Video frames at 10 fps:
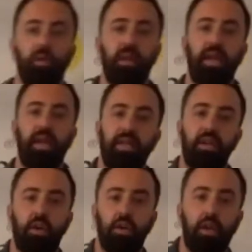that I
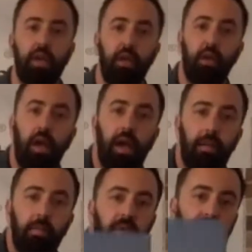did earlier,
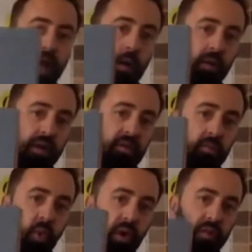that will give you
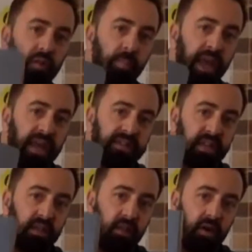more of a
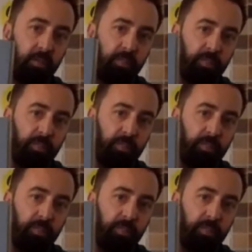painted look,